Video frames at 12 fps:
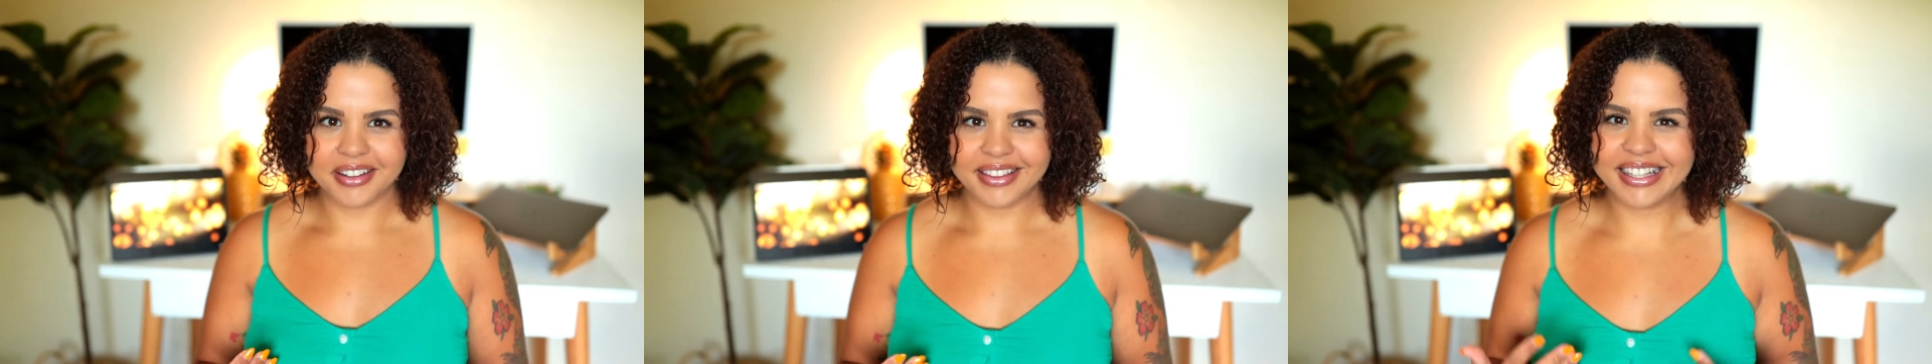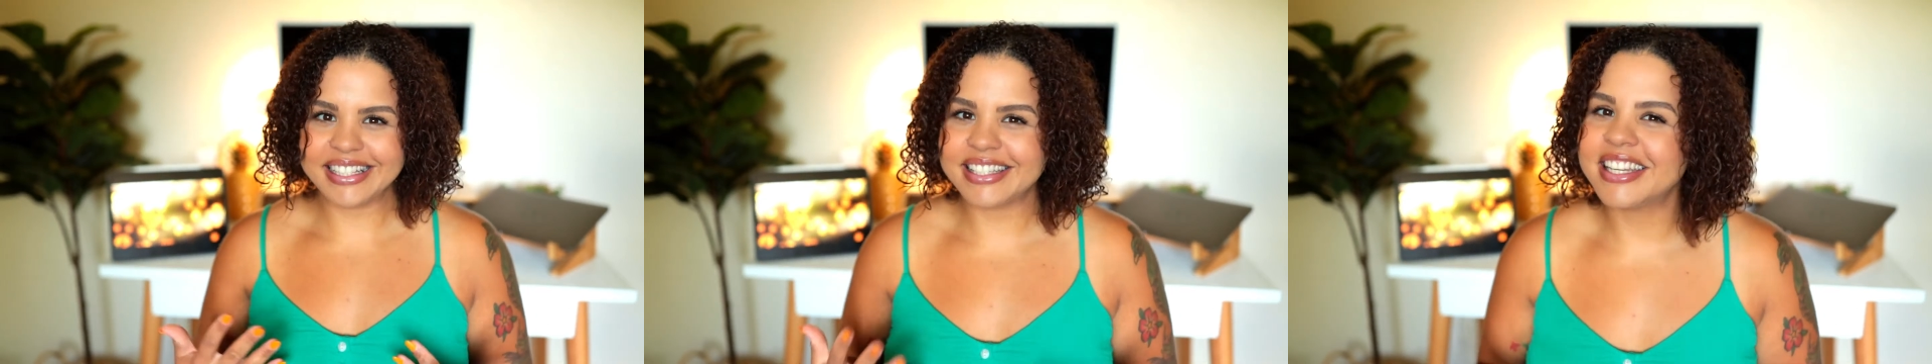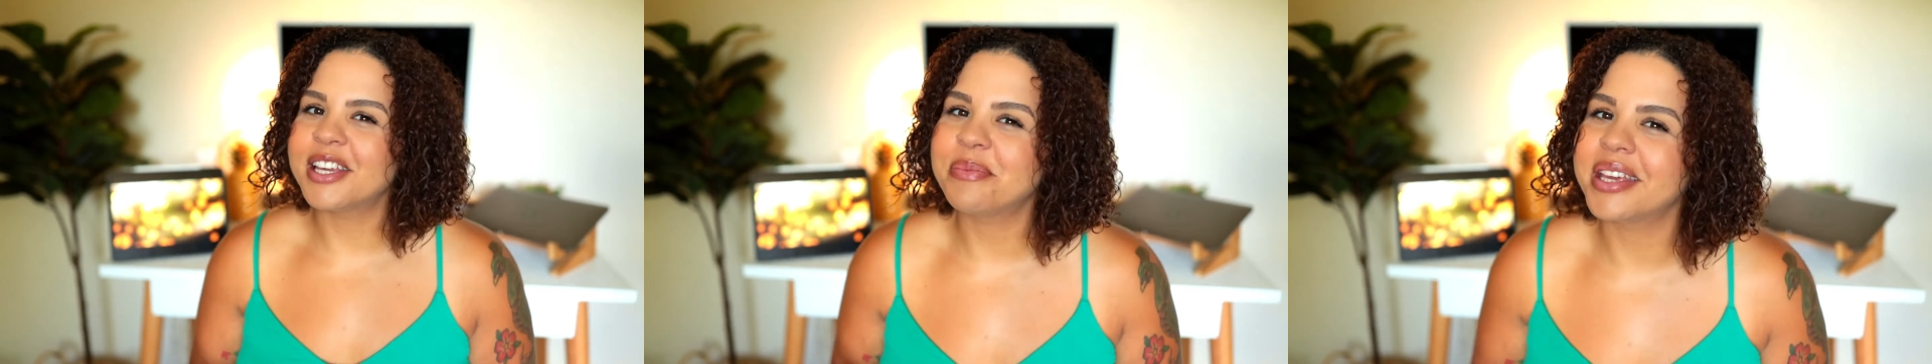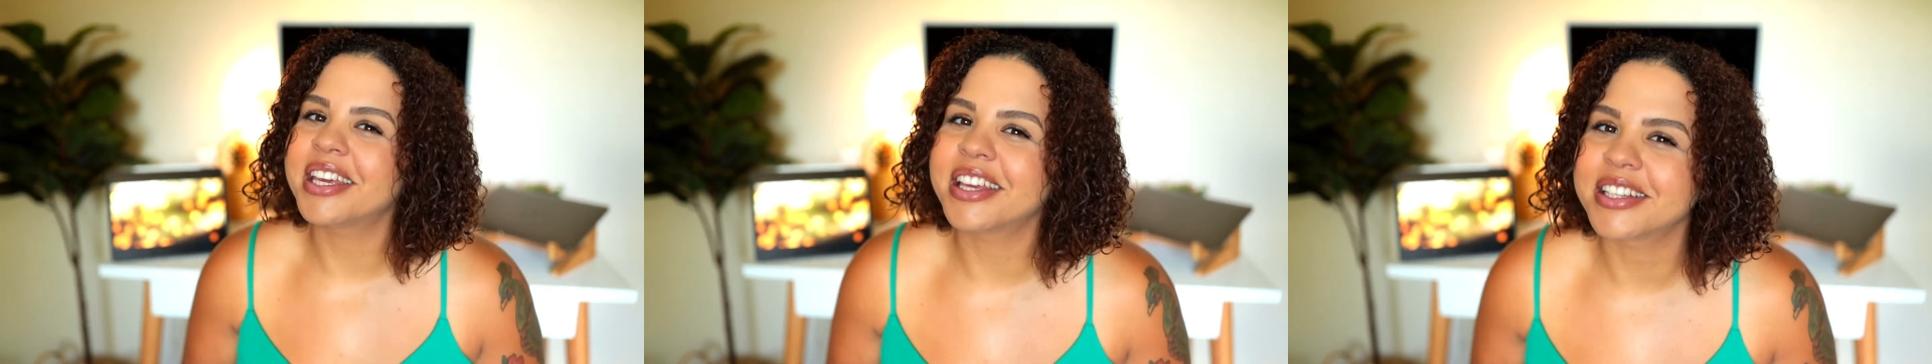this sneak
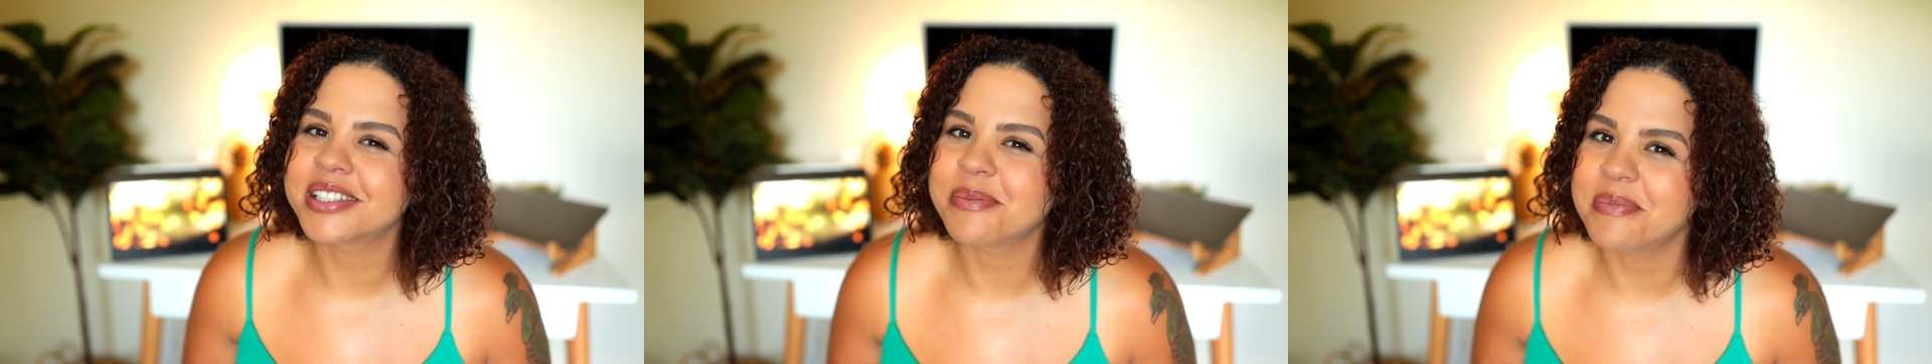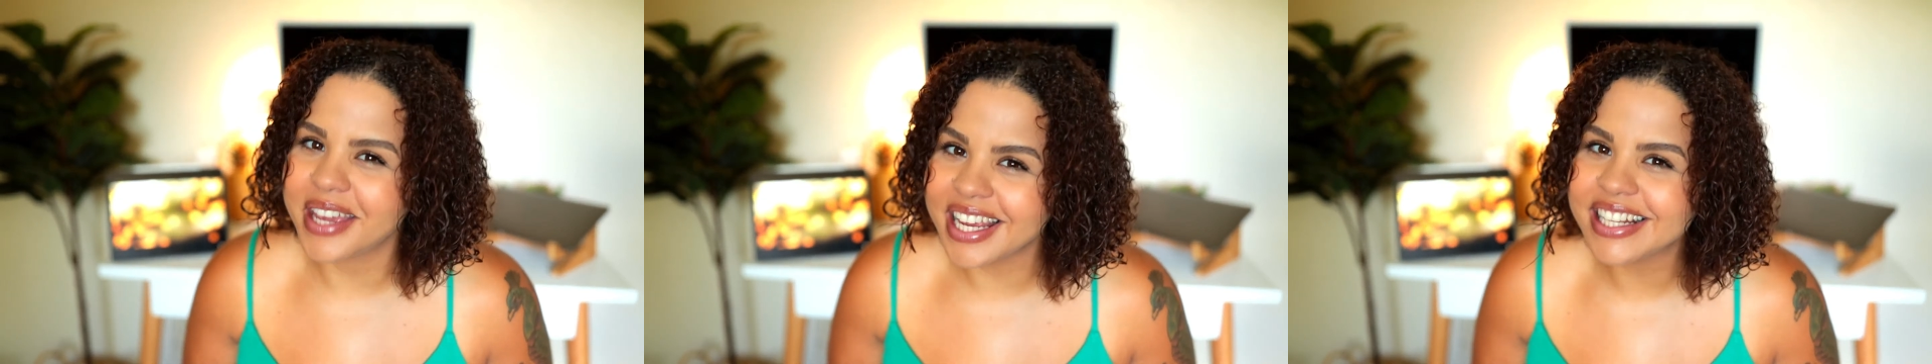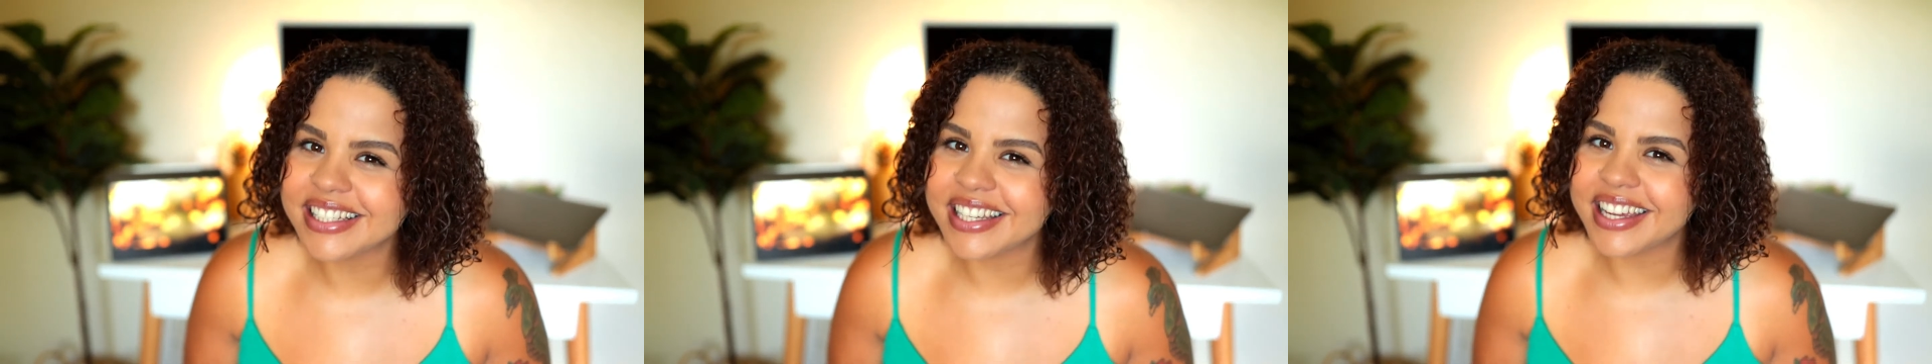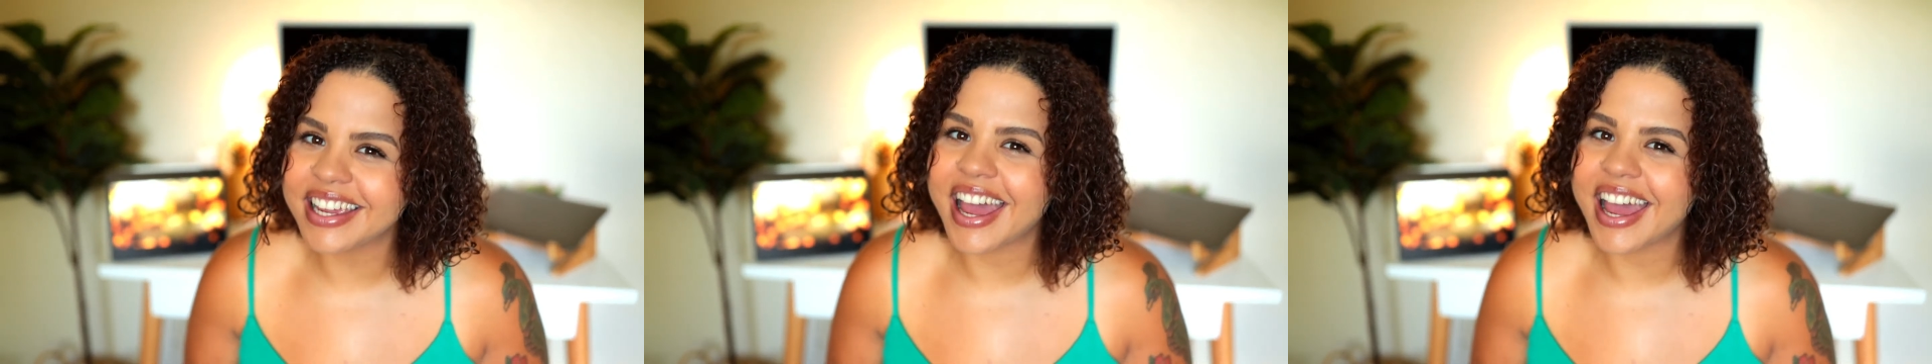peek is amazing.